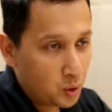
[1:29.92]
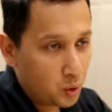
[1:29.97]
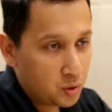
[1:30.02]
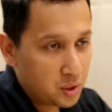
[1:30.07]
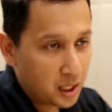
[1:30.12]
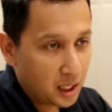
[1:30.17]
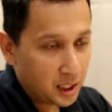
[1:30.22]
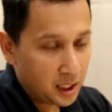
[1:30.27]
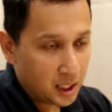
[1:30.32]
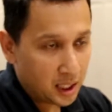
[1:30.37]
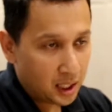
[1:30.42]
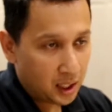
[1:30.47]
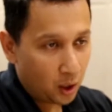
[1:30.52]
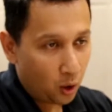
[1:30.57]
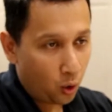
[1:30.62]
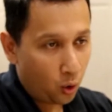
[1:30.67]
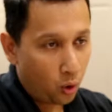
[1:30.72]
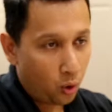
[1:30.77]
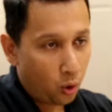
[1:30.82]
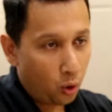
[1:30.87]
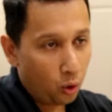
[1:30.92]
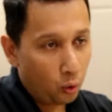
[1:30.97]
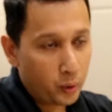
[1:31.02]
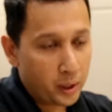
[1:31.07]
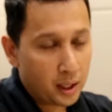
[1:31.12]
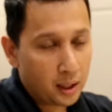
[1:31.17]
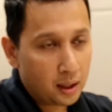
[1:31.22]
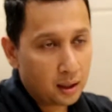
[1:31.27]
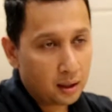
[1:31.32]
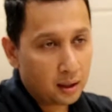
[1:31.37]
using the
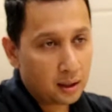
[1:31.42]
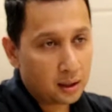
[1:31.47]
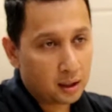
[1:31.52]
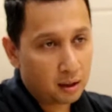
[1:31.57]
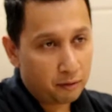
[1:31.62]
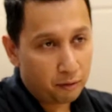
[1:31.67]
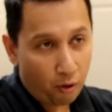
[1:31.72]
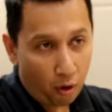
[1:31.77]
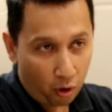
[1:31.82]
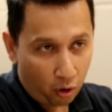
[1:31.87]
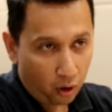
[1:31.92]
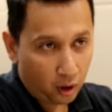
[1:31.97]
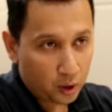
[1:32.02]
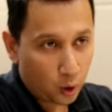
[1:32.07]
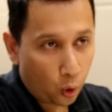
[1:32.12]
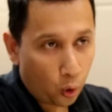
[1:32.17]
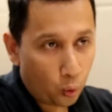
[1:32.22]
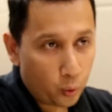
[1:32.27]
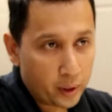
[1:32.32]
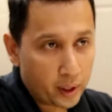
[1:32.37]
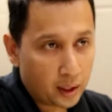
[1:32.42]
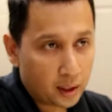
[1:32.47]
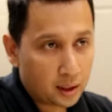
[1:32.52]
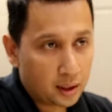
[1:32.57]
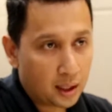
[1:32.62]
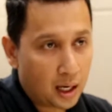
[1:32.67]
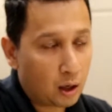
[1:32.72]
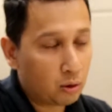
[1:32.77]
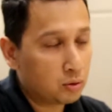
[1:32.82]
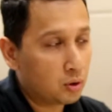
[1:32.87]
O-wing, the forecourt, the O-wing
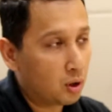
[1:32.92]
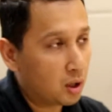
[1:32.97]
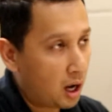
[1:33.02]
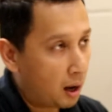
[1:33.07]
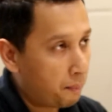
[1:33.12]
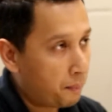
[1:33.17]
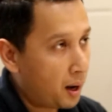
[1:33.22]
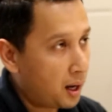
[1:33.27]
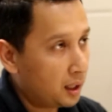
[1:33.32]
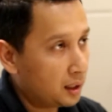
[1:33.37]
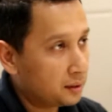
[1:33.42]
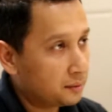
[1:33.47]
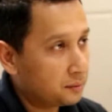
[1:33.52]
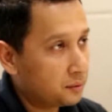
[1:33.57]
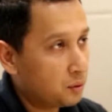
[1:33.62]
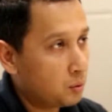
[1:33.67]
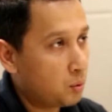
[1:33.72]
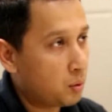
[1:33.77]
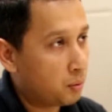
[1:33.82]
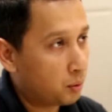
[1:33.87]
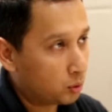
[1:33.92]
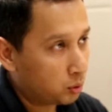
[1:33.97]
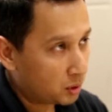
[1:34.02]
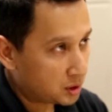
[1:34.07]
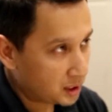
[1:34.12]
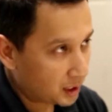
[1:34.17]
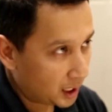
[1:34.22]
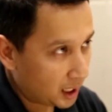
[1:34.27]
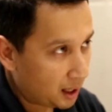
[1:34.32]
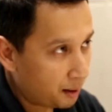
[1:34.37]
outdoor car park to
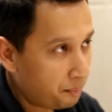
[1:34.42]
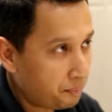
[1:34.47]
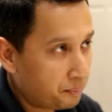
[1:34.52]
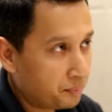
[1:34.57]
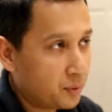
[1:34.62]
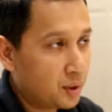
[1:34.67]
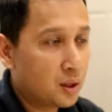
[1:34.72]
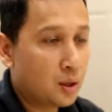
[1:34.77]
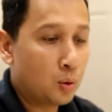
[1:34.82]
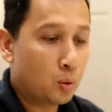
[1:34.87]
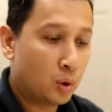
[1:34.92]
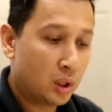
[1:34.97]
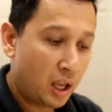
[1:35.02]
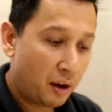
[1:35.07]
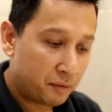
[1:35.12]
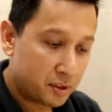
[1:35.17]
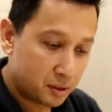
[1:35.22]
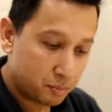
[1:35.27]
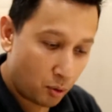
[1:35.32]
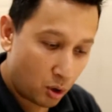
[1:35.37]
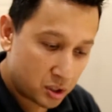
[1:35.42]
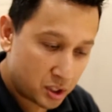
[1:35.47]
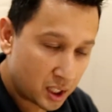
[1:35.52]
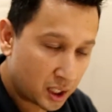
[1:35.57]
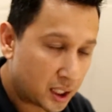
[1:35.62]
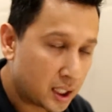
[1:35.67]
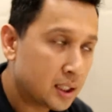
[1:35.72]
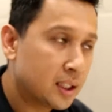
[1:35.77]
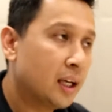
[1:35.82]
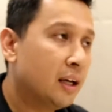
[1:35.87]
close it up. We'll have a small
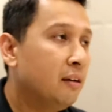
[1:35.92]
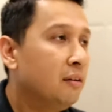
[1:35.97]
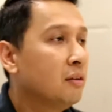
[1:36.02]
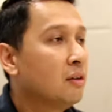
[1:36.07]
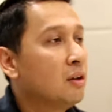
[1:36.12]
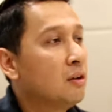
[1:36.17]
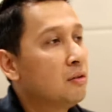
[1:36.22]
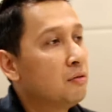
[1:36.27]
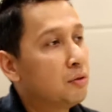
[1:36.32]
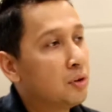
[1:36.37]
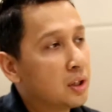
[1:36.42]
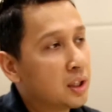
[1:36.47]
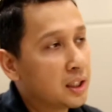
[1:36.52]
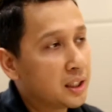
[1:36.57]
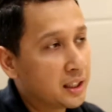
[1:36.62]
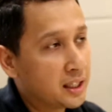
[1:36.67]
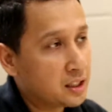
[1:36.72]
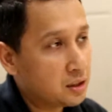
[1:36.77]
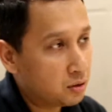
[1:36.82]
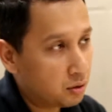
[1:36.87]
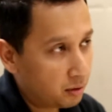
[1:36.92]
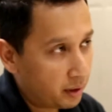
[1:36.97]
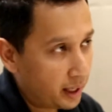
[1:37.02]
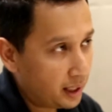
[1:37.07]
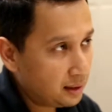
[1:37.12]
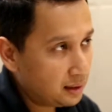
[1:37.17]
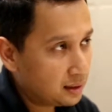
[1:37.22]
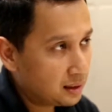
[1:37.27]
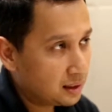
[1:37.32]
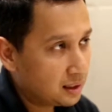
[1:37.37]
circuit there for the kids to
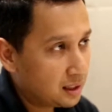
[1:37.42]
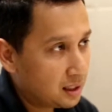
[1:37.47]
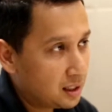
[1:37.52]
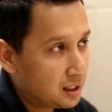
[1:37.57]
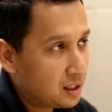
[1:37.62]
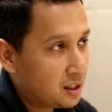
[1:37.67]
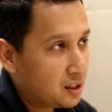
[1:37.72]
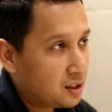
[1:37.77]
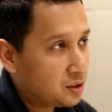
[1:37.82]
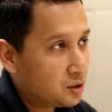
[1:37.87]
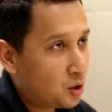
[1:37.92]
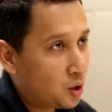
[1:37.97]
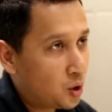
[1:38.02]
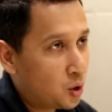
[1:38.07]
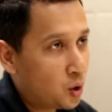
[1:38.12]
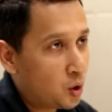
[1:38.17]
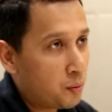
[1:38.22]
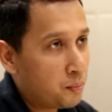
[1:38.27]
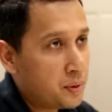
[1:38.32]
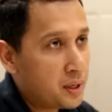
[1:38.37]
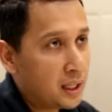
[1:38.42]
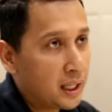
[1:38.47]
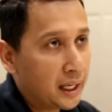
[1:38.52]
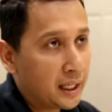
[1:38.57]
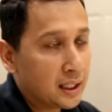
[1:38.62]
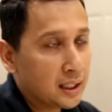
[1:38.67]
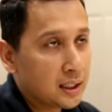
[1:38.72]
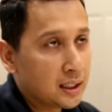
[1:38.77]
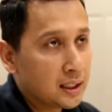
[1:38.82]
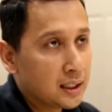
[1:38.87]
race. So it'll be
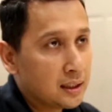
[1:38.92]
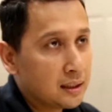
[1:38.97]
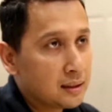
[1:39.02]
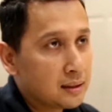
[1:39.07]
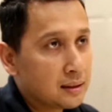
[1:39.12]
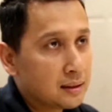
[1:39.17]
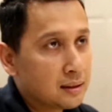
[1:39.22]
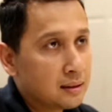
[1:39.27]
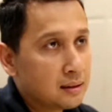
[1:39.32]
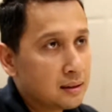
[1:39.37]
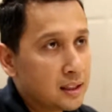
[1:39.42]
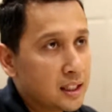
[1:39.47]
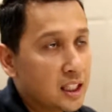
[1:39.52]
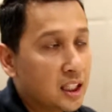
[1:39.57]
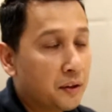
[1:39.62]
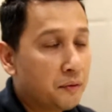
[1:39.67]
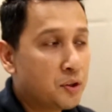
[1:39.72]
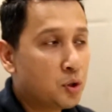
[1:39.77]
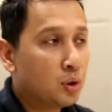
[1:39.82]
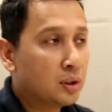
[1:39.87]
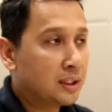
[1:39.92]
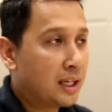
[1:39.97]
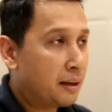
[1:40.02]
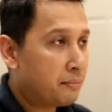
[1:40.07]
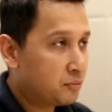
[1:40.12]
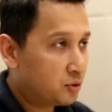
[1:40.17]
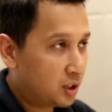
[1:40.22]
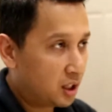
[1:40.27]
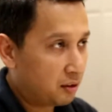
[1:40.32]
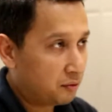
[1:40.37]
like an individual
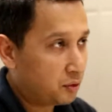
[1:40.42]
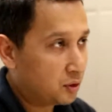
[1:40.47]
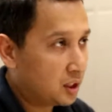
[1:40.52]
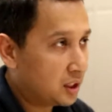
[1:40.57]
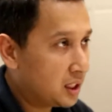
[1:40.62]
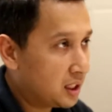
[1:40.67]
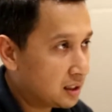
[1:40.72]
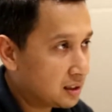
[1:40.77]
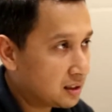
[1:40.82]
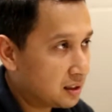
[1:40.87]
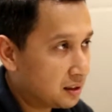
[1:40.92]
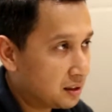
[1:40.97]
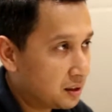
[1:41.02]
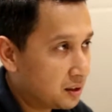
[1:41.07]
time trial for the kids.